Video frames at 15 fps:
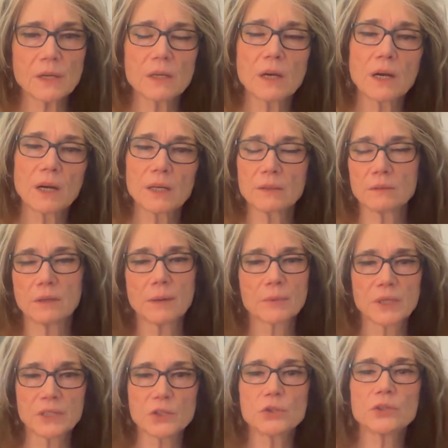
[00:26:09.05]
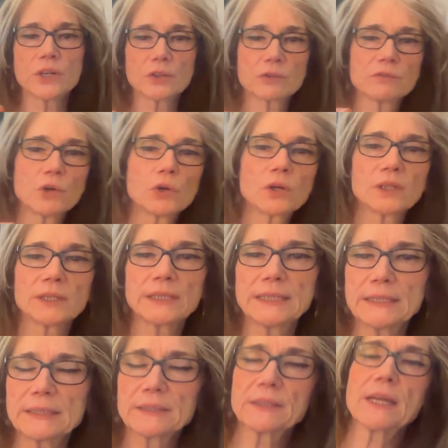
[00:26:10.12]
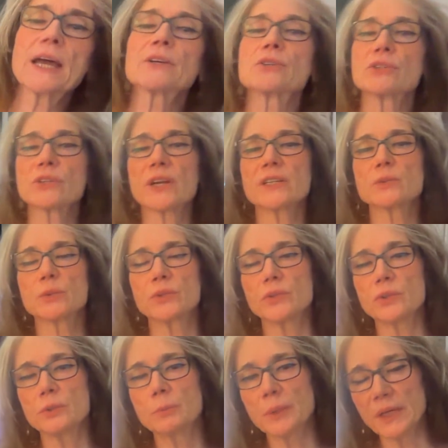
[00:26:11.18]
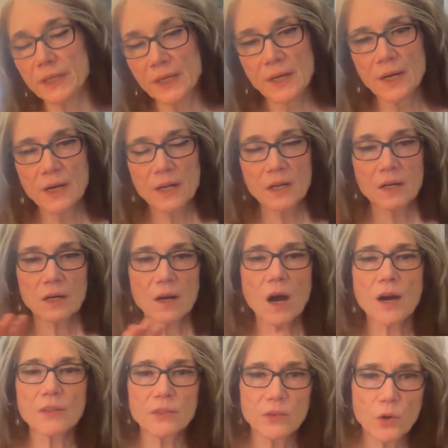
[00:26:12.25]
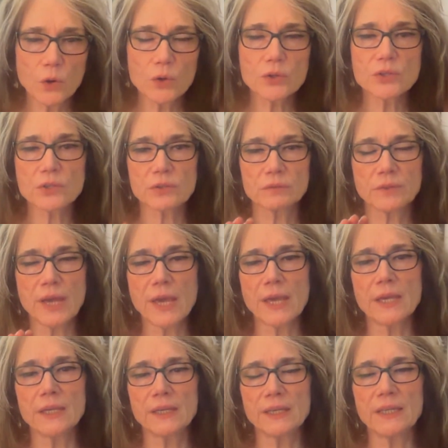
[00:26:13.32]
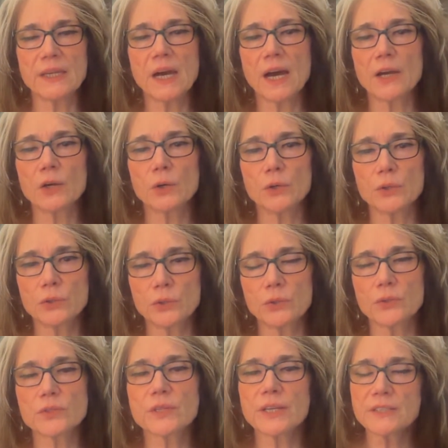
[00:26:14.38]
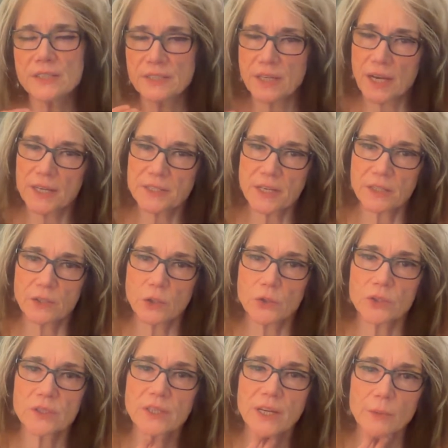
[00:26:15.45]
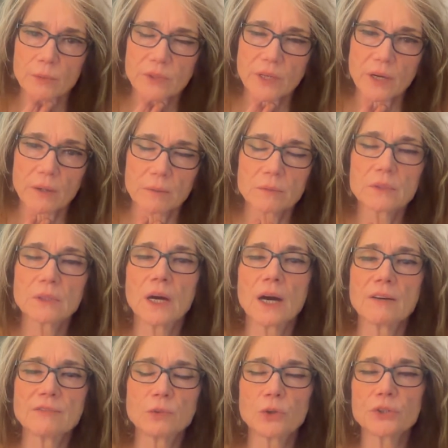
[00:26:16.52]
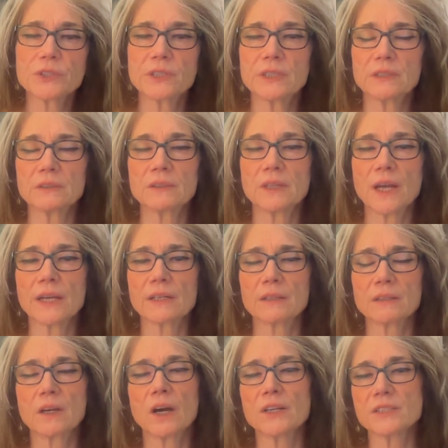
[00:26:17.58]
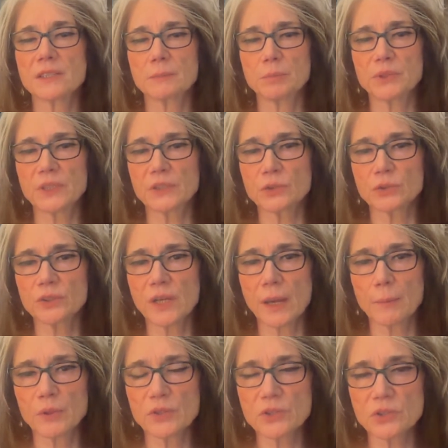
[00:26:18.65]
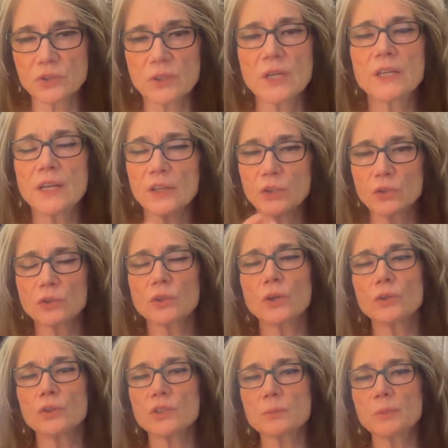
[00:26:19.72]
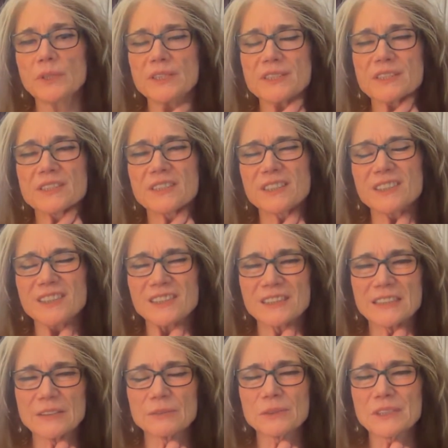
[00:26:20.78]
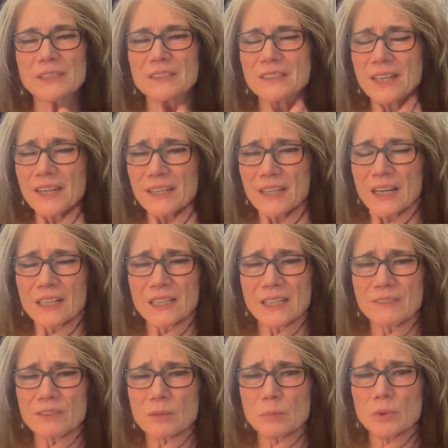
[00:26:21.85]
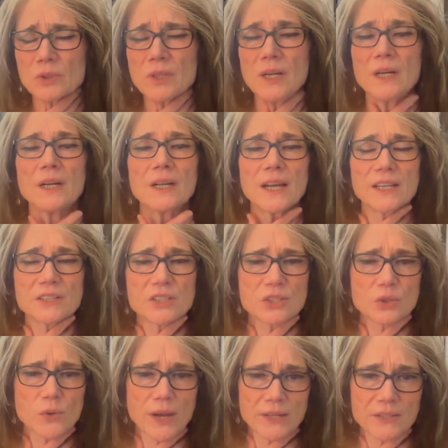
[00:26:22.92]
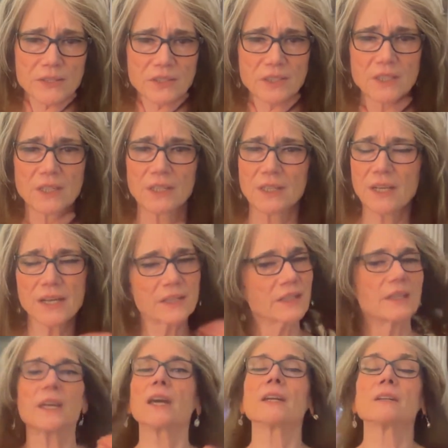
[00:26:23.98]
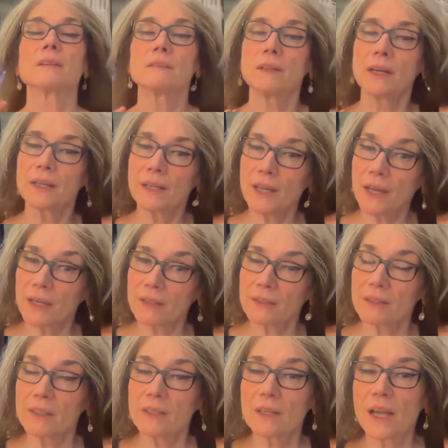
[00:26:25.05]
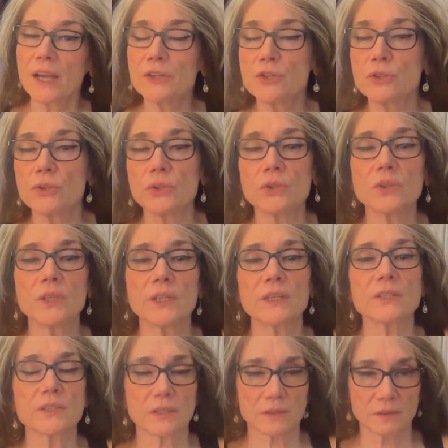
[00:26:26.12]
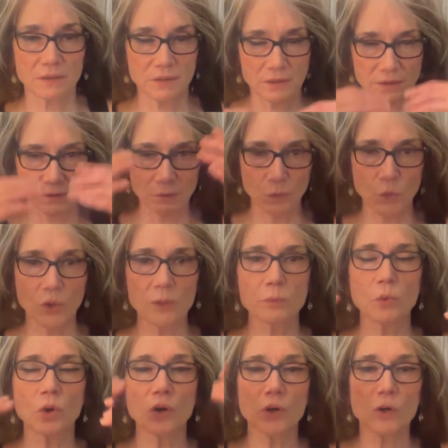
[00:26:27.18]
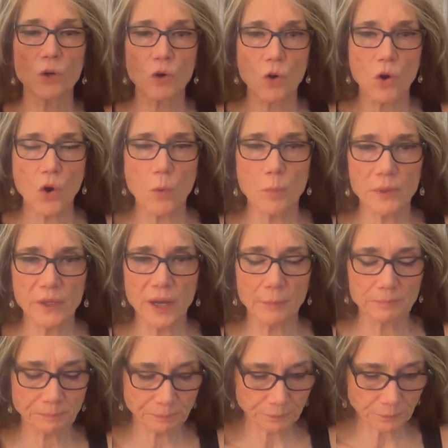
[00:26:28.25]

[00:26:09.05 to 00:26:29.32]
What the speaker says: I'm going to do another vocal exercise with you, but on those A, E, I, O, U's, that's as high as I can go tonight without forcing and causing potential damage. And you'll know those places because it'll get really tight, uncomfortable, and stressed. And again, as you do these, more and more will open up.